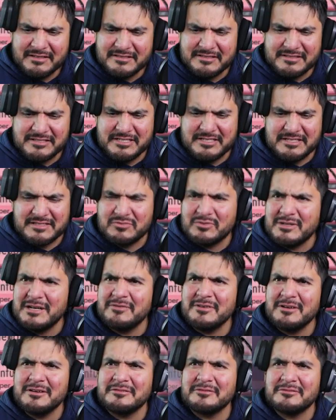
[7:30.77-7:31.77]
Jeez,
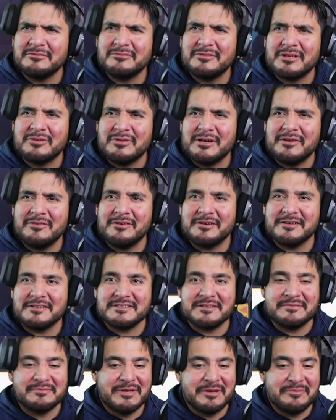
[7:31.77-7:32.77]
whatever, like whatever it is
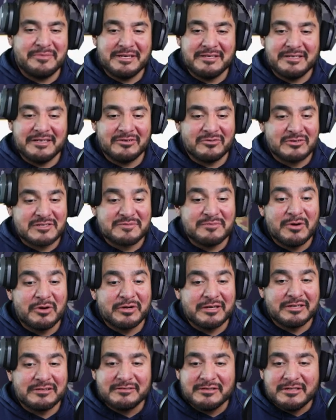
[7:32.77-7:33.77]
I'm, I'm eating or
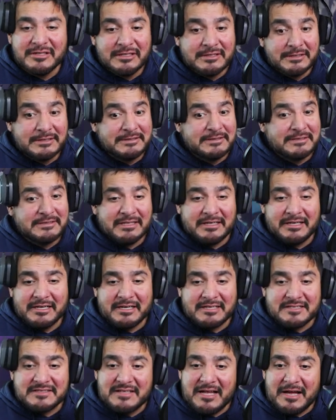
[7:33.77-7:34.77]
smoking, I
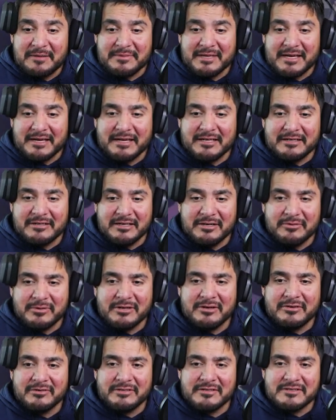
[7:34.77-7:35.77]
gotta stop that. And here we
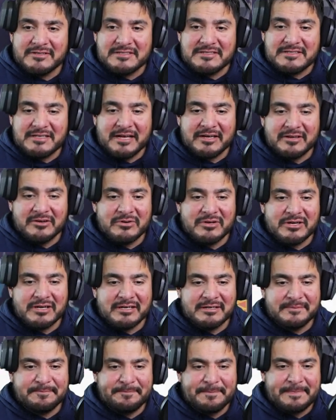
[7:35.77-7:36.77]
go, another Psycho
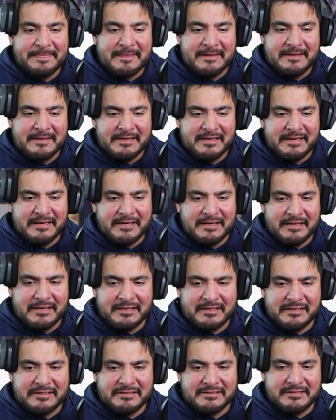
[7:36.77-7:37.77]
Cut.
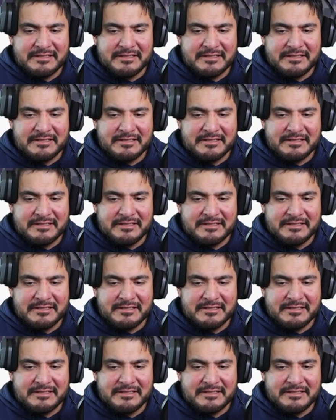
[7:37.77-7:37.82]
And